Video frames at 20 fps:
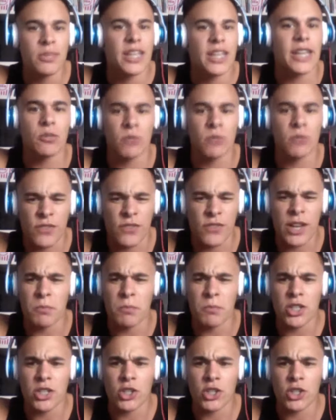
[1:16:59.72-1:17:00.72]
And he was
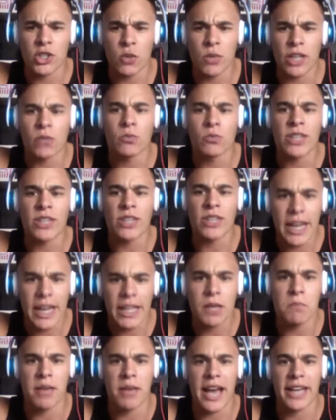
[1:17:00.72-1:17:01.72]
very much so like, we got to
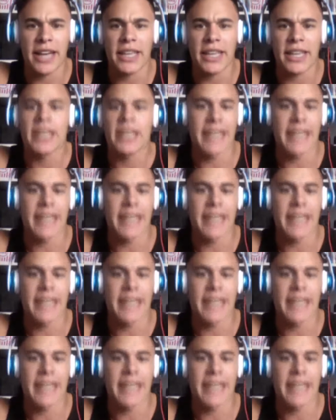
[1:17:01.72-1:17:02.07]
get back.